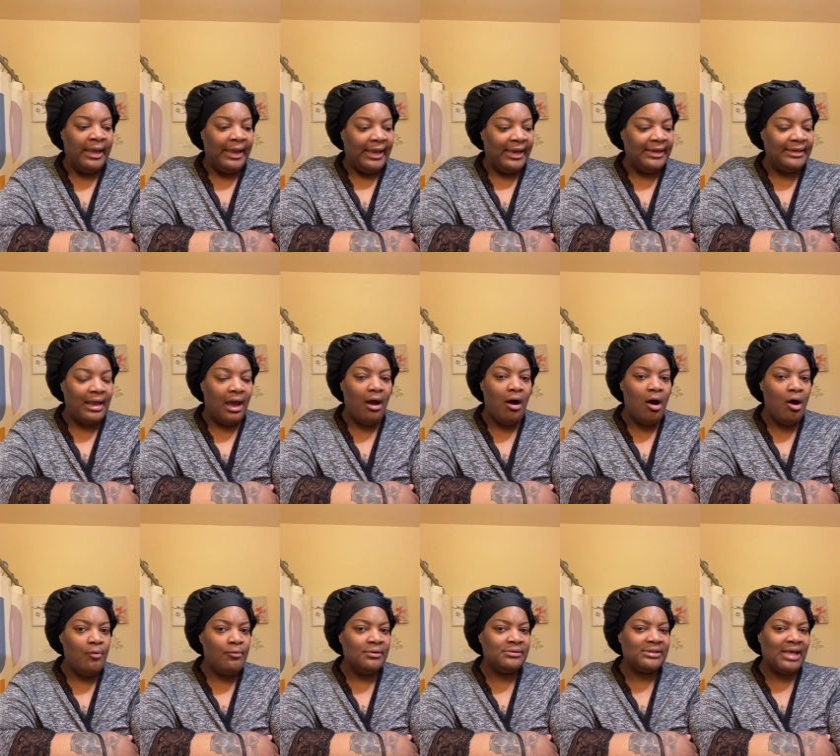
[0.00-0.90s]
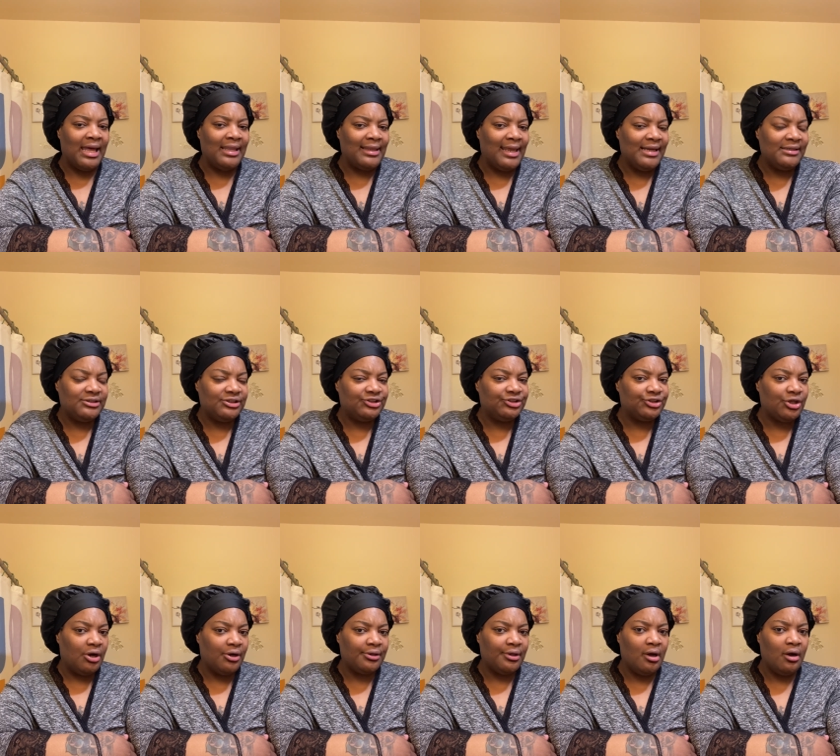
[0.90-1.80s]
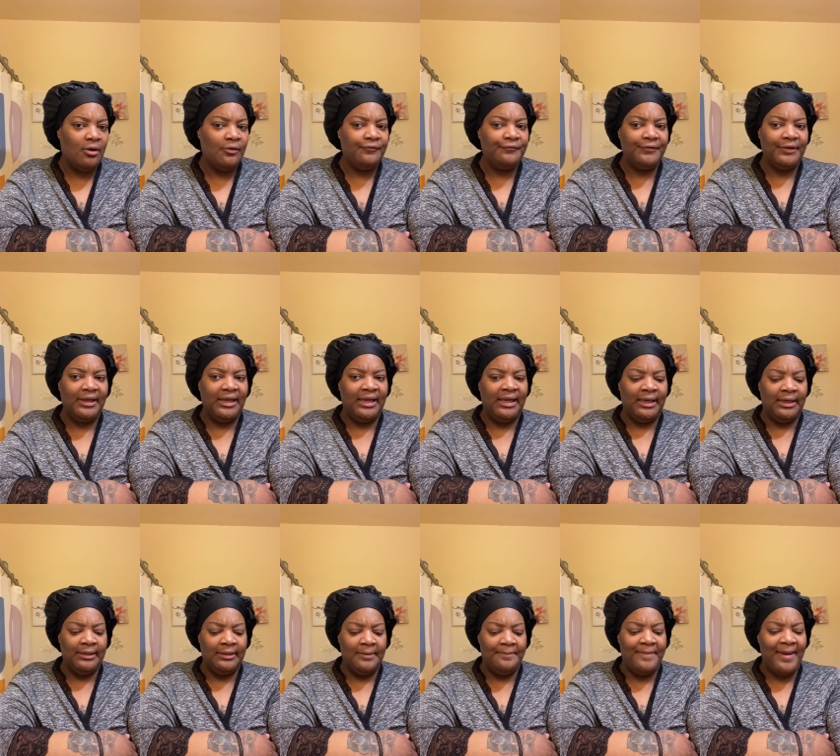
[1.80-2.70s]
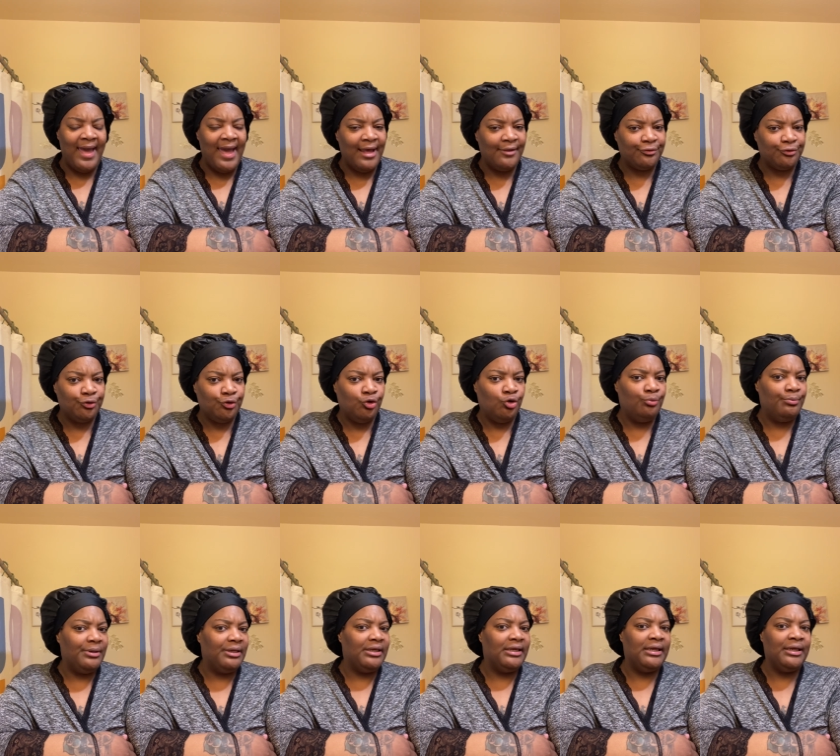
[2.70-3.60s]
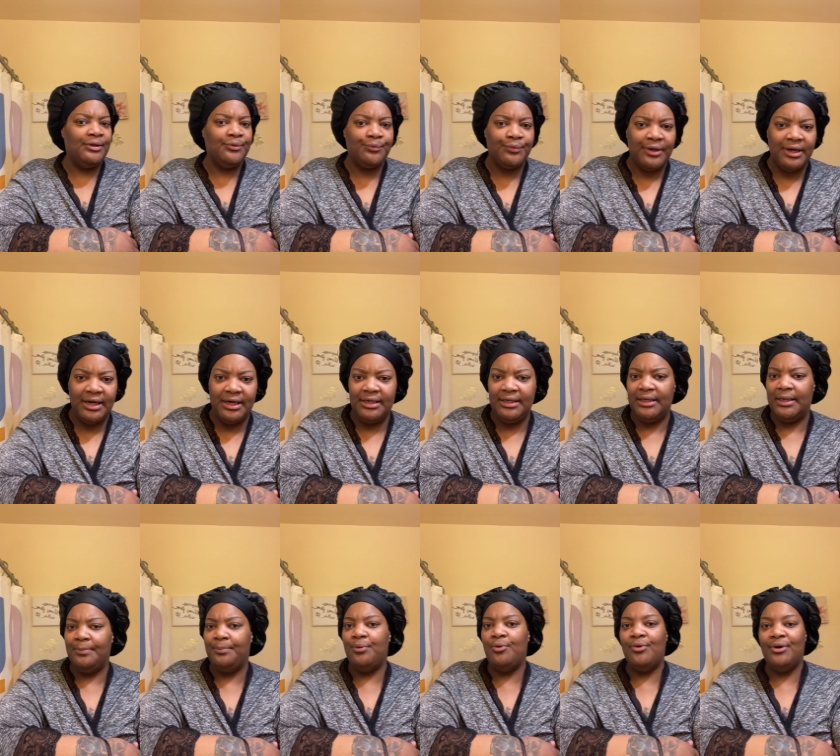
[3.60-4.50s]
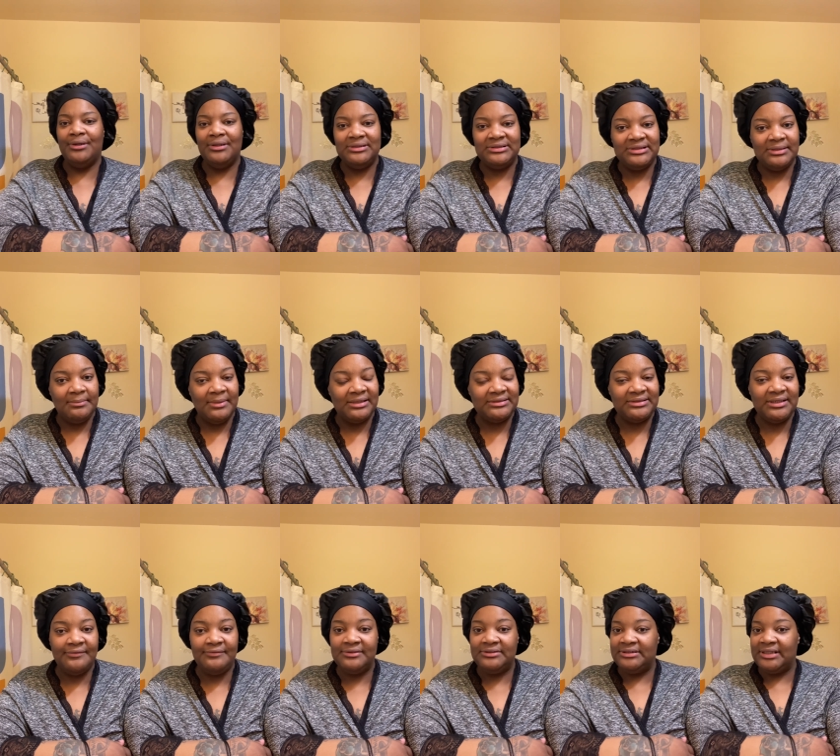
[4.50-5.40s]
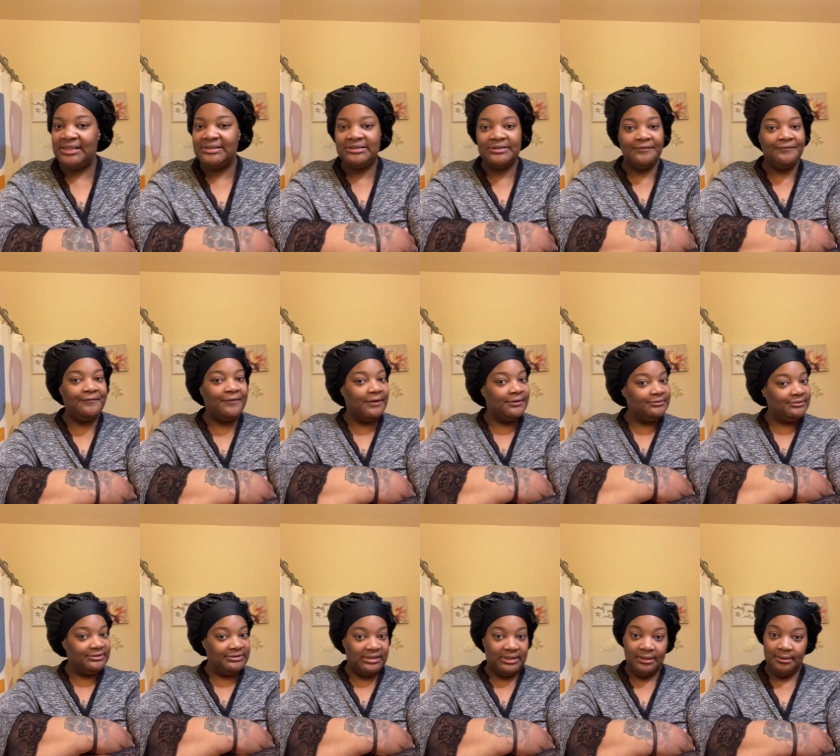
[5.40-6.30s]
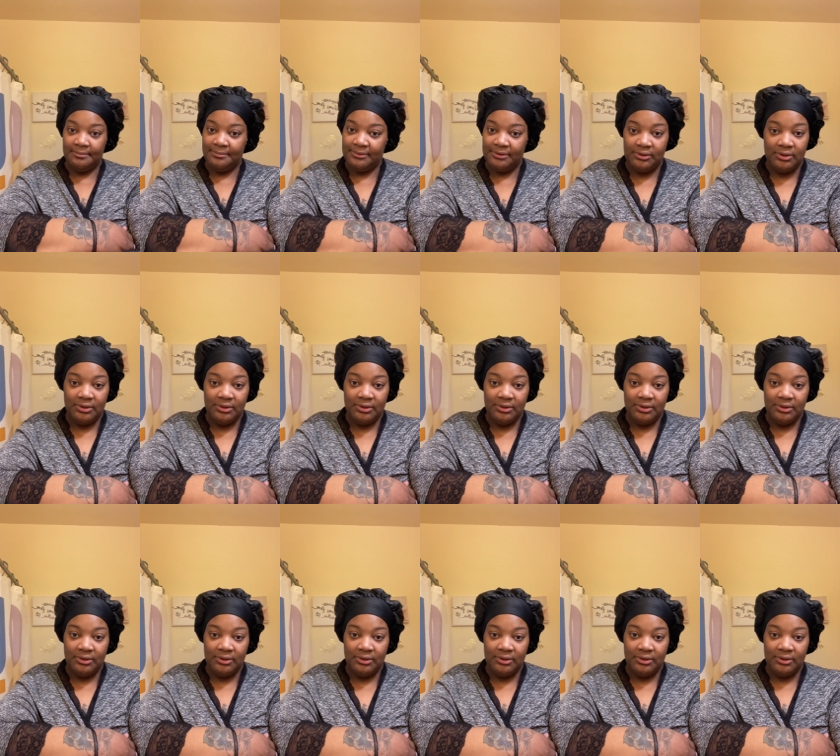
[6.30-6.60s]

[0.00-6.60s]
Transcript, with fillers: And I always, I like to start off in the bathroom and getting ready and pouring into myself because that's the first step.